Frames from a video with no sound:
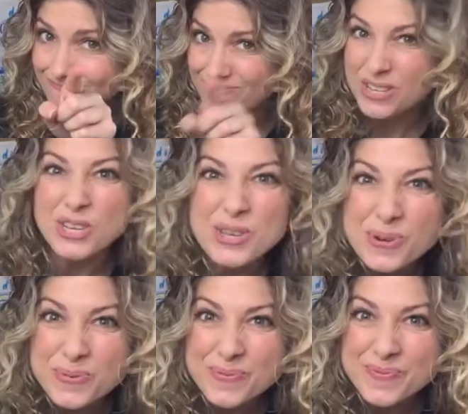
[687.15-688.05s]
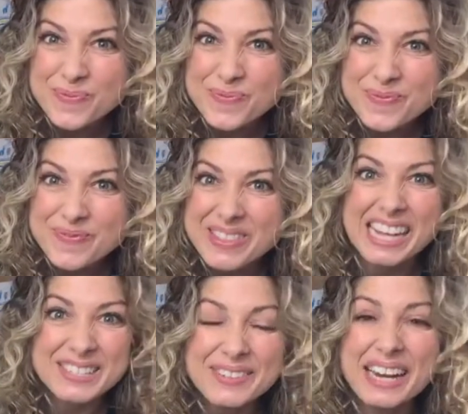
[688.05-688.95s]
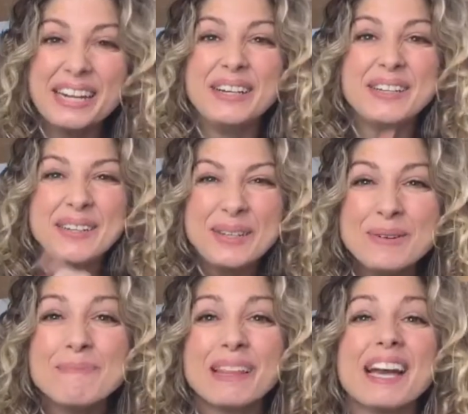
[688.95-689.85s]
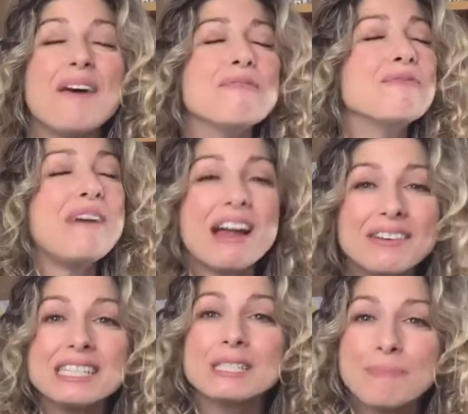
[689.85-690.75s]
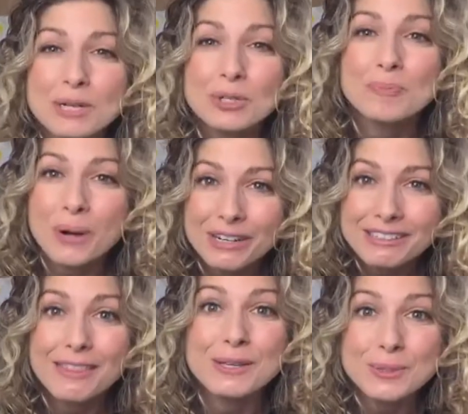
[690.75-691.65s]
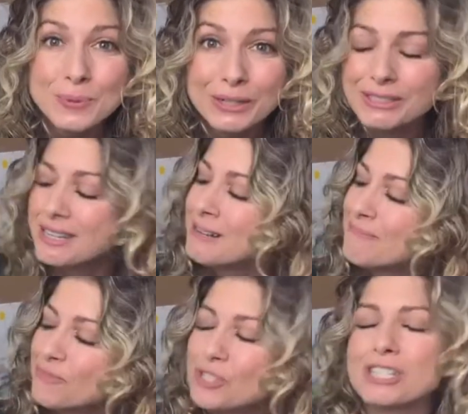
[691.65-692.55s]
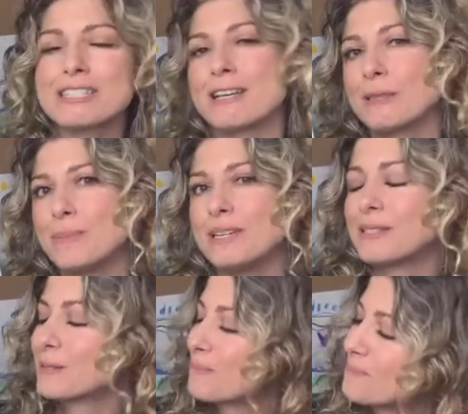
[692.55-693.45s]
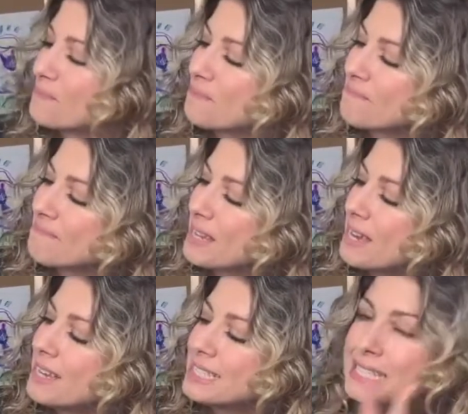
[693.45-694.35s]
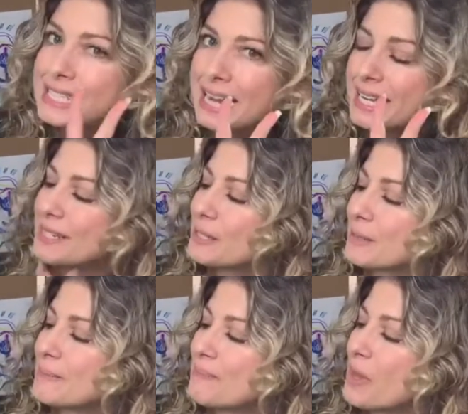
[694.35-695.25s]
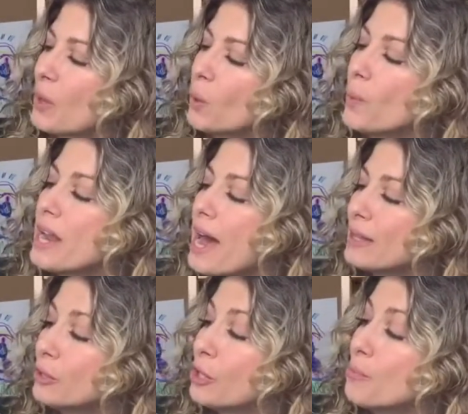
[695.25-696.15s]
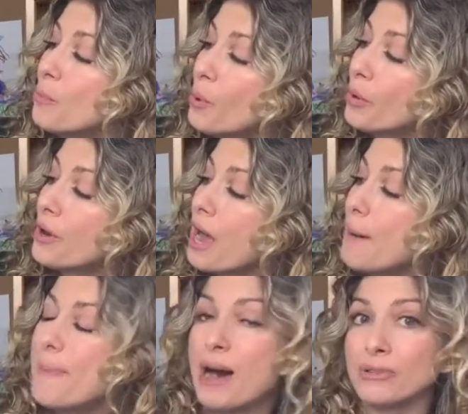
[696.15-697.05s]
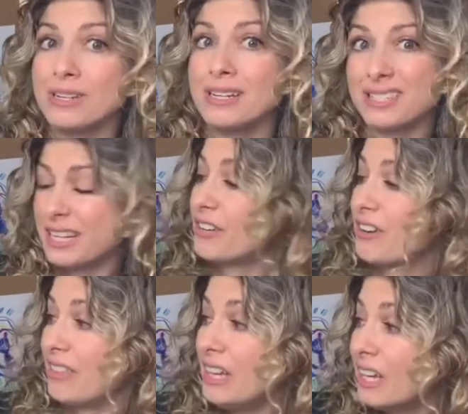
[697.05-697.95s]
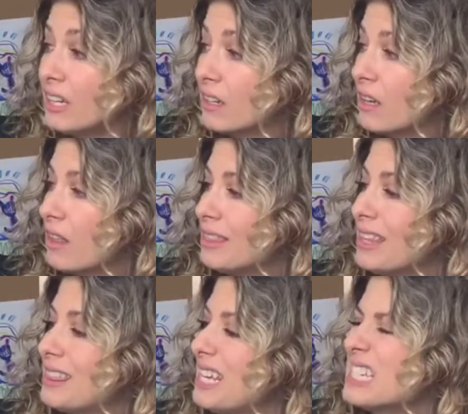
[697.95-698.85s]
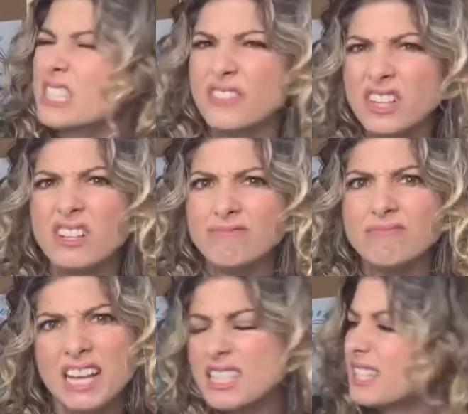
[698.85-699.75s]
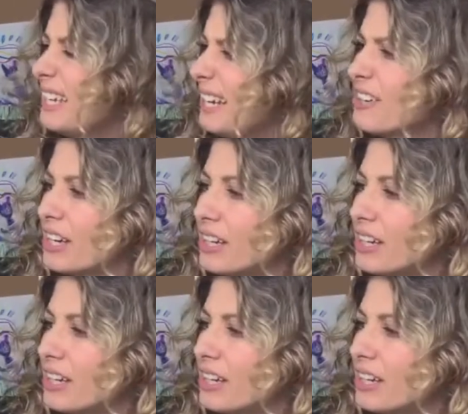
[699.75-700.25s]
you. That's right, you play a very special part in this world, just like the bees. Second, when I learn more about a scary thing, the things feel less scary.